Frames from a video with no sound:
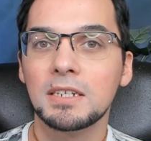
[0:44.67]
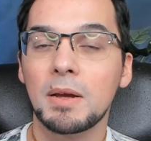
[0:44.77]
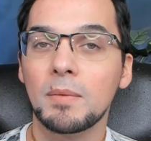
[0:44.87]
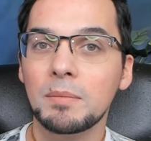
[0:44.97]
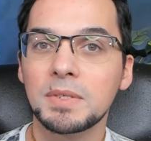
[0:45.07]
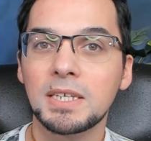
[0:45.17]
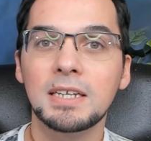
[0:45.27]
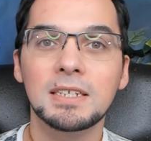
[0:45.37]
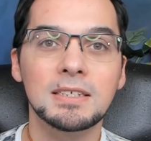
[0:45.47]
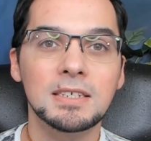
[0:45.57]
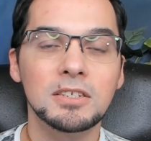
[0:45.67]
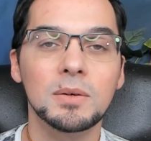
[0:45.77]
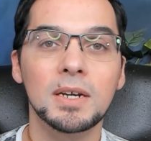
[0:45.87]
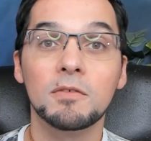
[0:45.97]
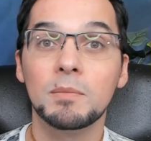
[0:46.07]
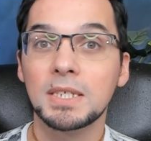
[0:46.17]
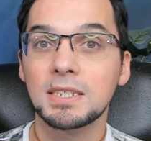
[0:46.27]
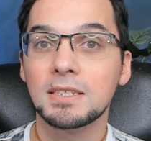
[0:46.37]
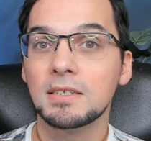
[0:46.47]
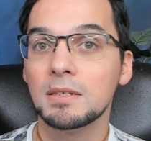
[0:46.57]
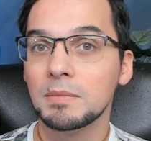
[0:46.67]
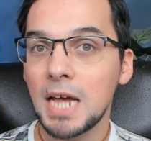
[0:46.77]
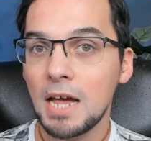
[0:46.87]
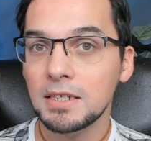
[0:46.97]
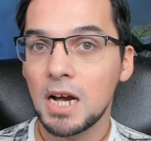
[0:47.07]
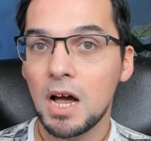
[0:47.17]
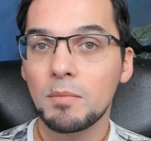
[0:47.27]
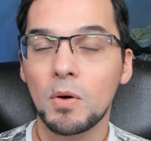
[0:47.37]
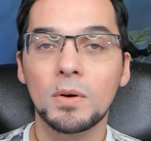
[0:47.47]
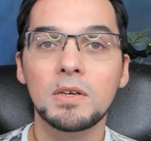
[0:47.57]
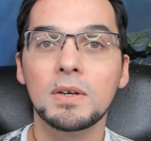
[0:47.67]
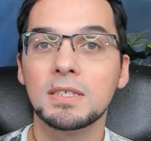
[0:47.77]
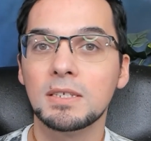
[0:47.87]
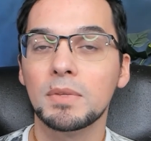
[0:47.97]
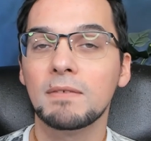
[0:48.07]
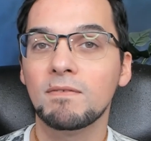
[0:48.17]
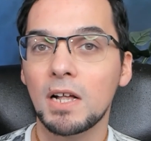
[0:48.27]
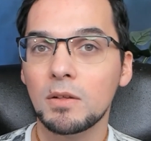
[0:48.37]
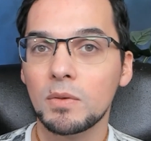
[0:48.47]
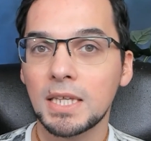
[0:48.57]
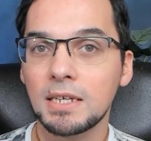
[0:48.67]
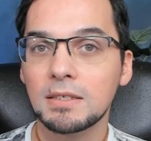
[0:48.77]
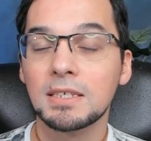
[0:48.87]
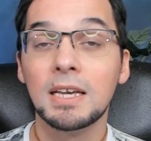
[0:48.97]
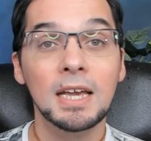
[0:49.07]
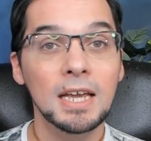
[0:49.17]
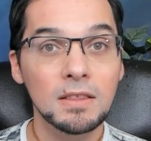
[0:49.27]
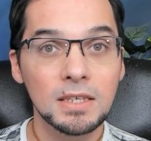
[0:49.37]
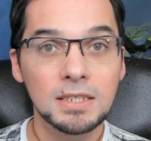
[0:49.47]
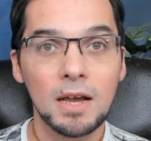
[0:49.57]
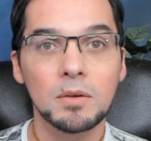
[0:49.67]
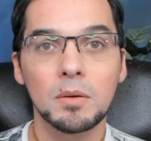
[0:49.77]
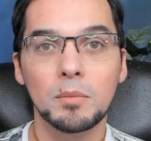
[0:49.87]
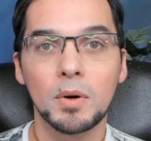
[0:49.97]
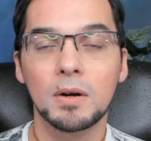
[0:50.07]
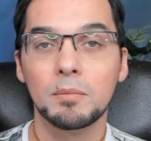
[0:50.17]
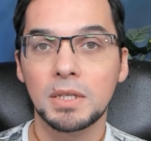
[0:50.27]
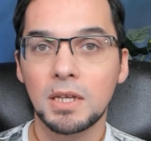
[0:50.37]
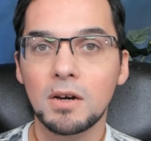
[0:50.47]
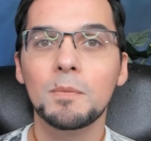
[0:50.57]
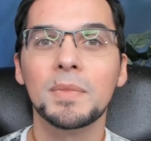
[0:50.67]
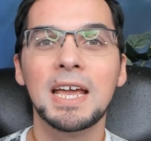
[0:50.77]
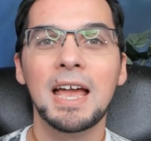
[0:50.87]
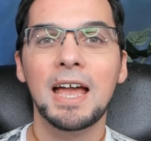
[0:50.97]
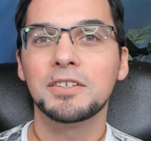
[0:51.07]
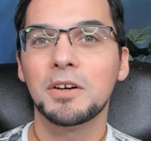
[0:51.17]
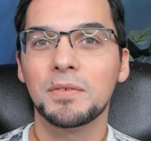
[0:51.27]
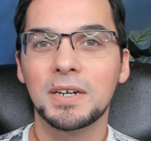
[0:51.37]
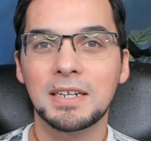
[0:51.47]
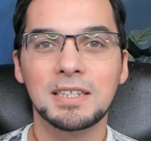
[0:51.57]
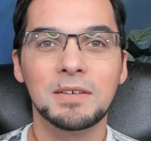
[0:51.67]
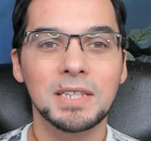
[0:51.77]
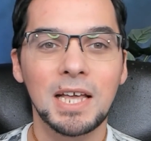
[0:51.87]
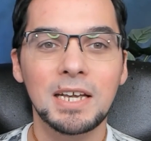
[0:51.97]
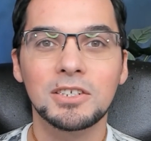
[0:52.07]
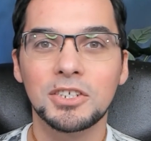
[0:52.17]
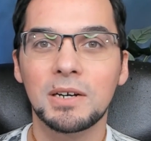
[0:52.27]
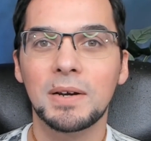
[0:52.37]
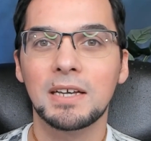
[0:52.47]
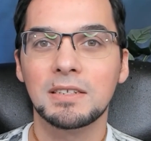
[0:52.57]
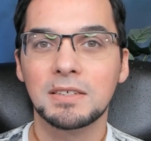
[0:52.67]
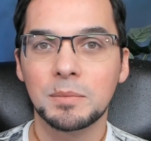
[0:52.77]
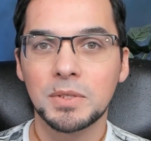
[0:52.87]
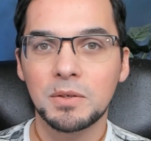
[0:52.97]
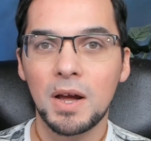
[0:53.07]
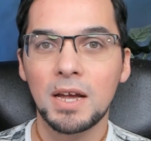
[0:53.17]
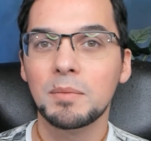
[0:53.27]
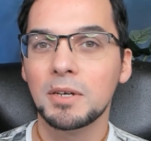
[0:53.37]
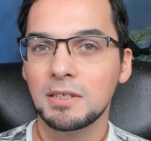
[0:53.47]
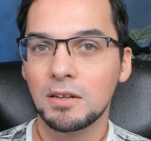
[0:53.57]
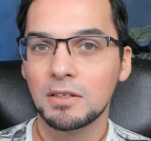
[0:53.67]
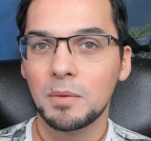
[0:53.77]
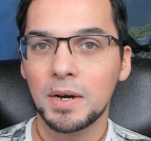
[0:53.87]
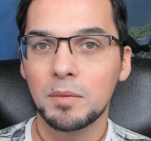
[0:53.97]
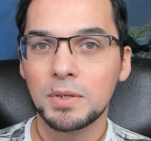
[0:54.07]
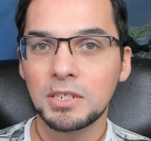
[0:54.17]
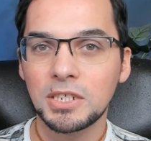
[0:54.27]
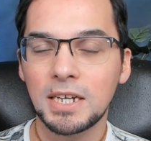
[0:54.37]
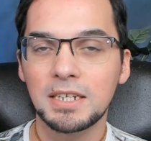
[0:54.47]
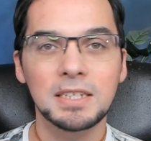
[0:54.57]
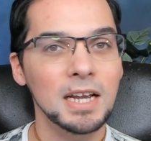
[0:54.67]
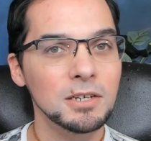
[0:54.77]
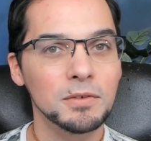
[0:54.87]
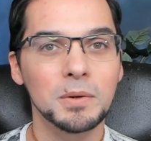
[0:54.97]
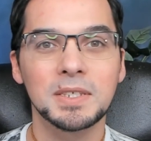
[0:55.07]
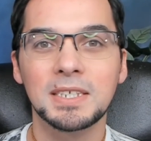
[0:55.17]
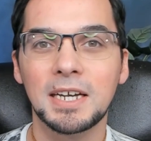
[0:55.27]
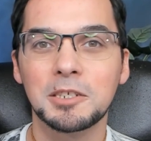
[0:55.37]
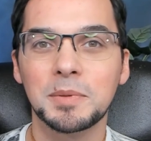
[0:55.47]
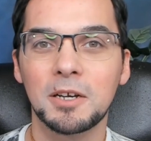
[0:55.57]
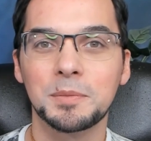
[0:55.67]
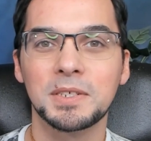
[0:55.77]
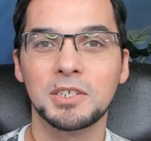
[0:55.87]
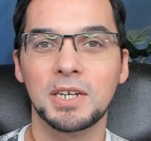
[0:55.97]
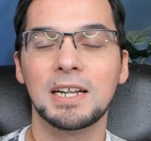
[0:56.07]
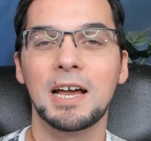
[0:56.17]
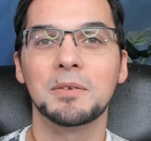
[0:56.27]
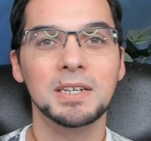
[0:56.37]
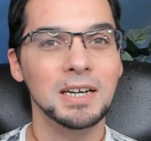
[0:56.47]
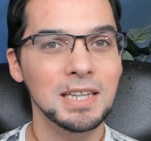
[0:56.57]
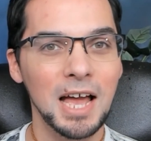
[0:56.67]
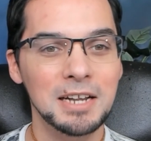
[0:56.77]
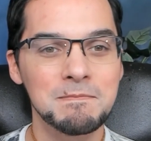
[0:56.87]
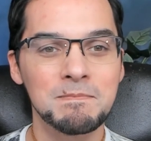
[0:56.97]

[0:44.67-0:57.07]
to my website, it's integrativemysticism.com, or you can simply follow the links in the down bar below. And don't forget to leave a like, share, and subscribe. Y'all know I appreciate it. And of course, engagement helps this channel out a lot.